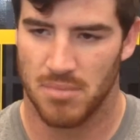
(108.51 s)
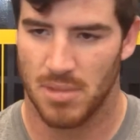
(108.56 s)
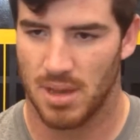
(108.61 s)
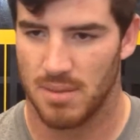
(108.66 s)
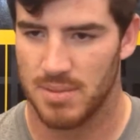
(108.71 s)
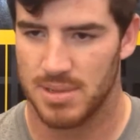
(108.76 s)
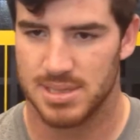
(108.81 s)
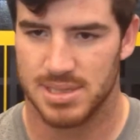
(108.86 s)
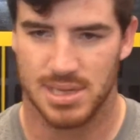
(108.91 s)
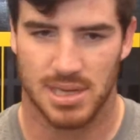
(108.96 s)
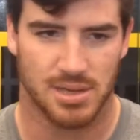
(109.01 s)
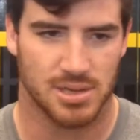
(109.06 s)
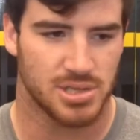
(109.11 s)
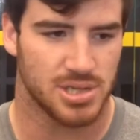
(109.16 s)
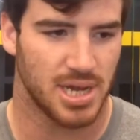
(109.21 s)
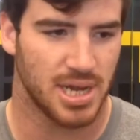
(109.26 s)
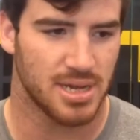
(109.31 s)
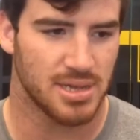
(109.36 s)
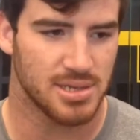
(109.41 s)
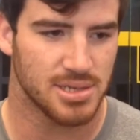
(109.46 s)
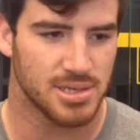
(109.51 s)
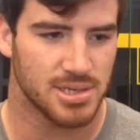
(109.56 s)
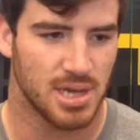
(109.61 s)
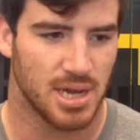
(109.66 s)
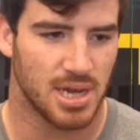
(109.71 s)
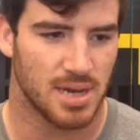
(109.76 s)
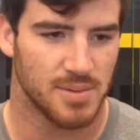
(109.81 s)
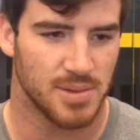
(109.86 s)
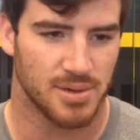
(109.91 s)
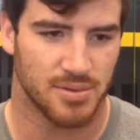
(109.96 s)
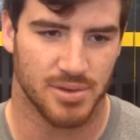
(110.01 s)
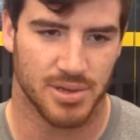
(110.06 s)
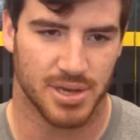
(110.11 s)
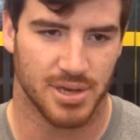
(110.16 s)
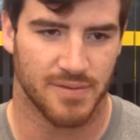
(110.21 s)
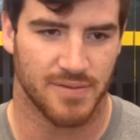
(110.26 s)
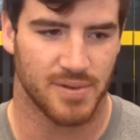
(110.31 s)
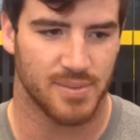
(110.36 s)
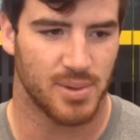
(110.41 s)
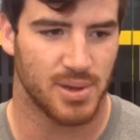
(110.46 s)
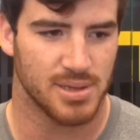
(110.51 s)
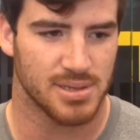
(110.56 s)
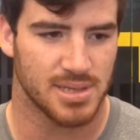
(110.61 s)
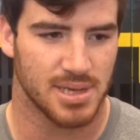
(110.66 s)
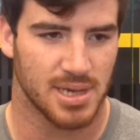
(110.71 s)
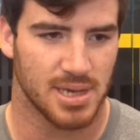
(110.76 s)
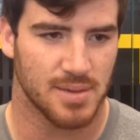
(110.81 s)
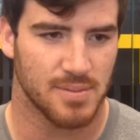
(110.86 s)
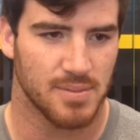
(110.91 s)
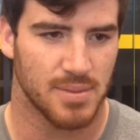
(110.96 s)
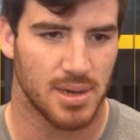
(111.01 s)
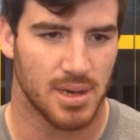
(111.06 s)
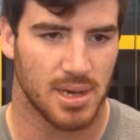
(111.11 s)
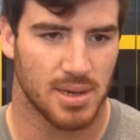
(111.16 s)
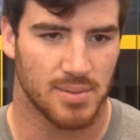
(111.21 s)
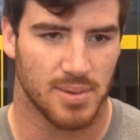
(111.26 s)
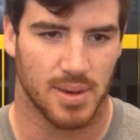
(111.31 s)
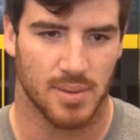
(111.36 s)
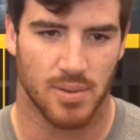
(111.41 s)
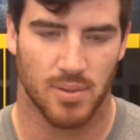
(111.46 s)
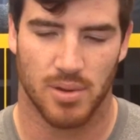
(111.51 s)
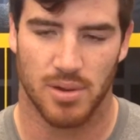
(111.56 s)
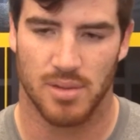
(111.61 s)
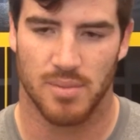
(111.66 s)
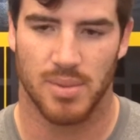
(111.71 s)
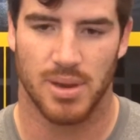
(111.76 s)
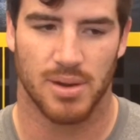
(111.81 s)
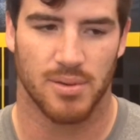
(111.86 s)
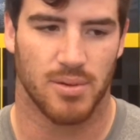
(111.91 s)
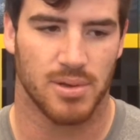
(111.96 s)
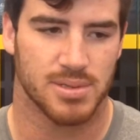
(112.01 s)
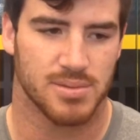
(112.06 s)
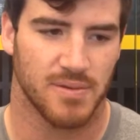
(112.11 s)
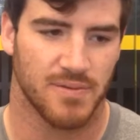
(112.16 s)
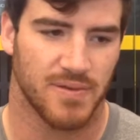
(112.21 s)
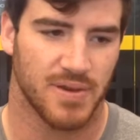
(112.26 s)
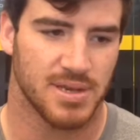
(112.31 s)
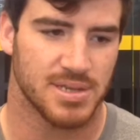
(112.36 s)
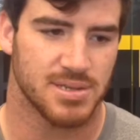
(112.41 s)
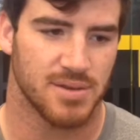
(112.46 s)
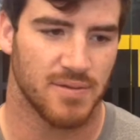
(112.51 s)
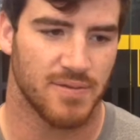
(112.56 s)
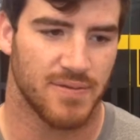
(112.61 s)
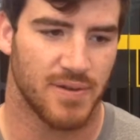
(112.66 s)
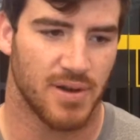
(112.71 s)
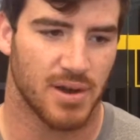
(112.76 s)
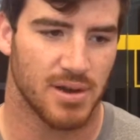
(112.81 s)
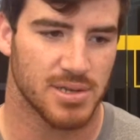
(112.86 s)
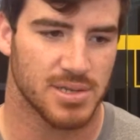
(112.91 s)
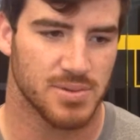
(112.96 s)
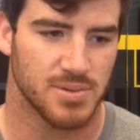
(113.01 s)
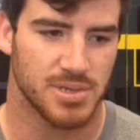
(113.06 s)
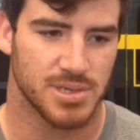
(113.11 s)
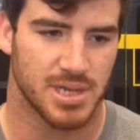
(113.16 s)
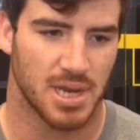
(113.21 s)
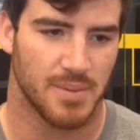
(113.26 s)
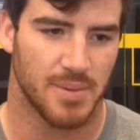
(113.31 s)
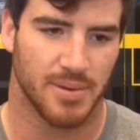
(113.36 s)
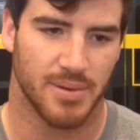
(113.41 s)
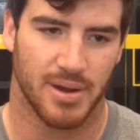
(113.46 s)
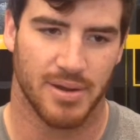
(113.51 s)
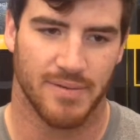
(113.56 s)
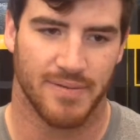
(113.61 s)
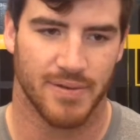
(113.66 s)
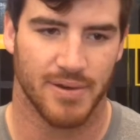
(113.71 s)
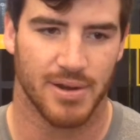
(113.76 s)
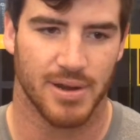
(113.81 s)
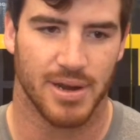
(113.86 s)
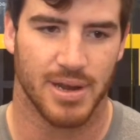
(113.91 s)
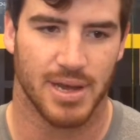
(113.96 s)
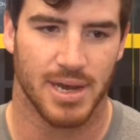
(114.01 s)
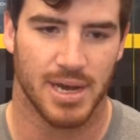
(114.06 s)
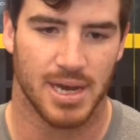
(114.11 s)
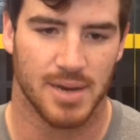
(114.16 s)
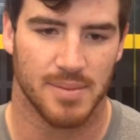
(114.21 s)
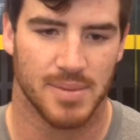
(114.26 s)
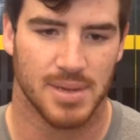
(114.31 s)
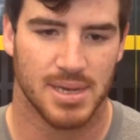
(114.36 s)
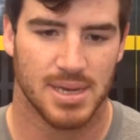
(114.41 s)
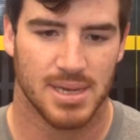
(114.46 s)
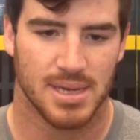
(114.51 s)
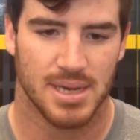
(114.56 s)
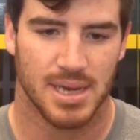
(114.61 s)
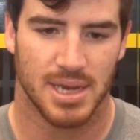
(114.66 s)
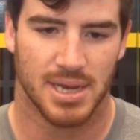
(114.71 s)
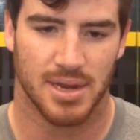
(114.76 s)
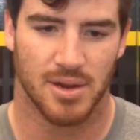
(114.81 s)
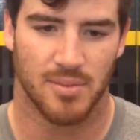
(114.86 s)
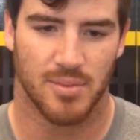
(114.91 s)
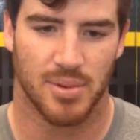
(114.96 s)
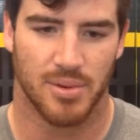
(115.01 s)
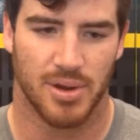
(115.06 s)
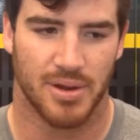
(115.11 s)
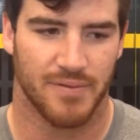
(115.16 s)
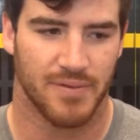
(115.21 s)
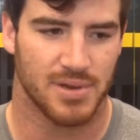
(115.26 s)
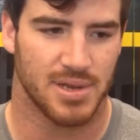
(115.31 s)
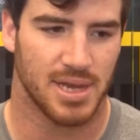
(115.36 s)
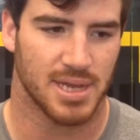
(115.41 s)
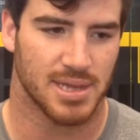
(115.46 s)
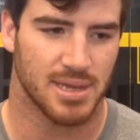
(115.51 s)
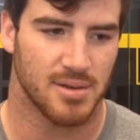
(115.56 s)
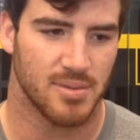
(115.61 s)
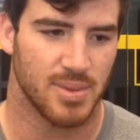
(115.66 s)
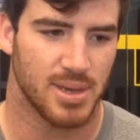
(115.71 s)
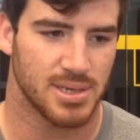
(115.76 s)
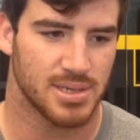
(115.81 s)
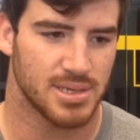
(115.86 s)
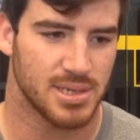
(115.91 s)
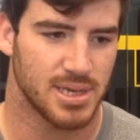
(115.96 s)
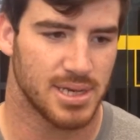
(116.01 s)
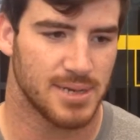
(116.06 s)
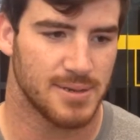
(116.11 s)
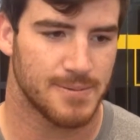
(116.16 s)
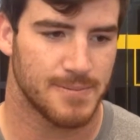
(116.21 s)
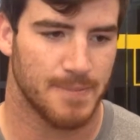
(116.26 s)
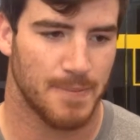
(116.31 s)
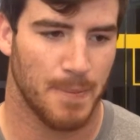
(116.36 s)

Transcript: I mean, it's another challenge. They're a really good football team, probably one of the better ones we've faced so far, so we just got to be ready for it and, you know, be ready to take their best shot.